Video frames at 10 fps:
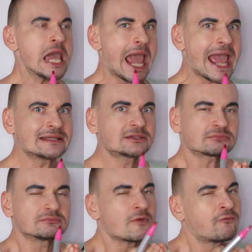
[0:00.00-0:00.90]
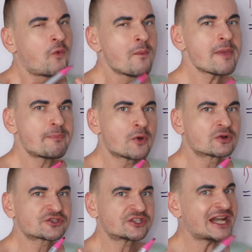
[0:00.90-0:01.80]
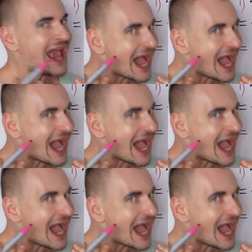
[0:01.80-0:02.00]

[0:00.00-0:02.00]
And for me personally,